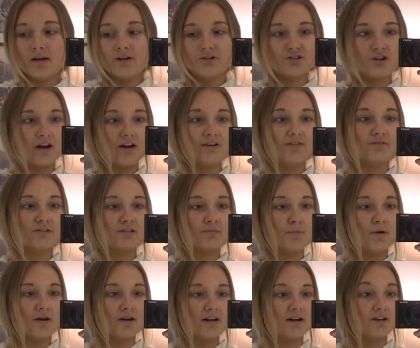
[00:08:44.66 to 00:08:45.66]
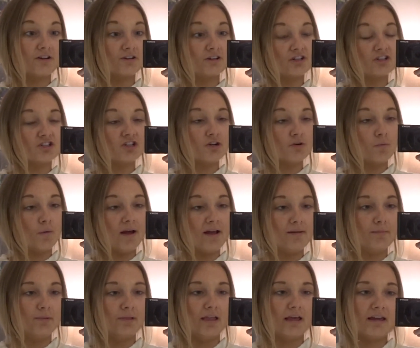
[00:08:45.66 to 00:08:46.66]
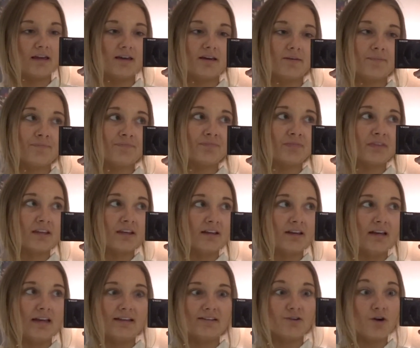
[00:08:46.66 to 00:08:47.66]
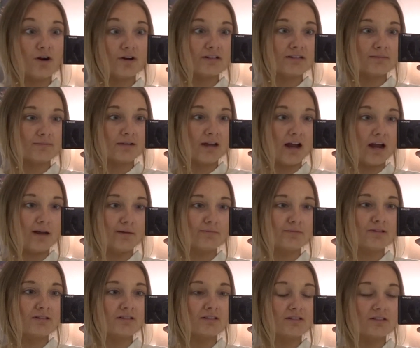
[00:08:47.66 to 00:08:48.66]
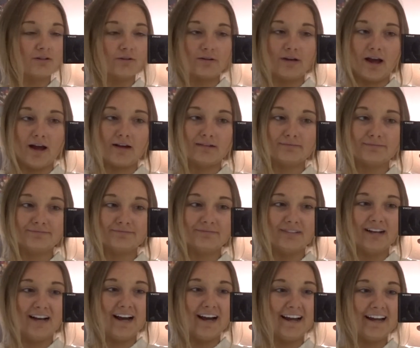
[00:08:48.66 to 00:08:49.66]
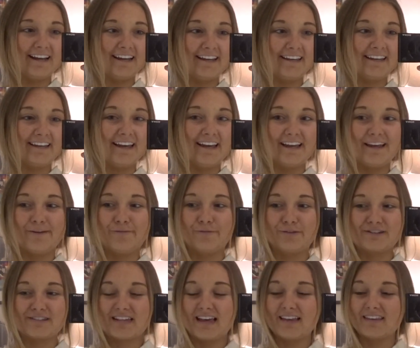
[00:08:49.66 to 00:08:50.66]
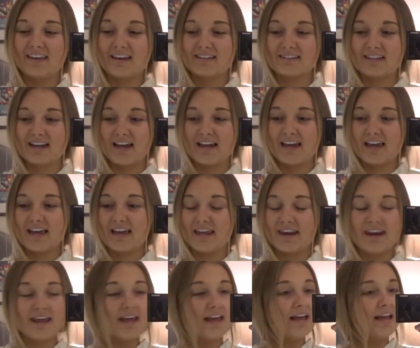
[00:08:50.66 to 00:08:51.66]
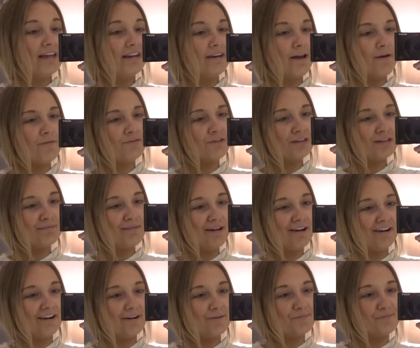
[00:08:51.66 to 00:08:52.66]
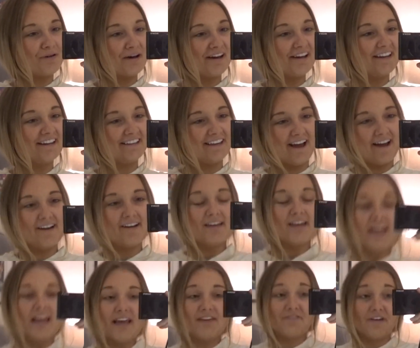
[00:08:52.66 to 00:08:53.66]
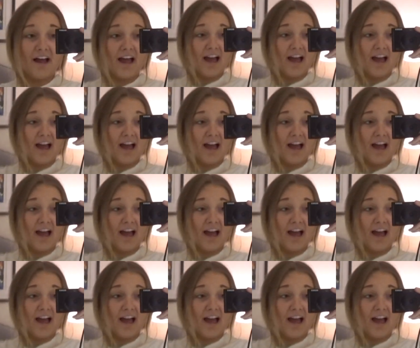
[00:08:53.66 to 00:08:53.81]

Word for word: trying to respond in a Christian way, but like it's hard sometimes. So yeah, I was sad last night, and now I'm feeling better. But yeah, if I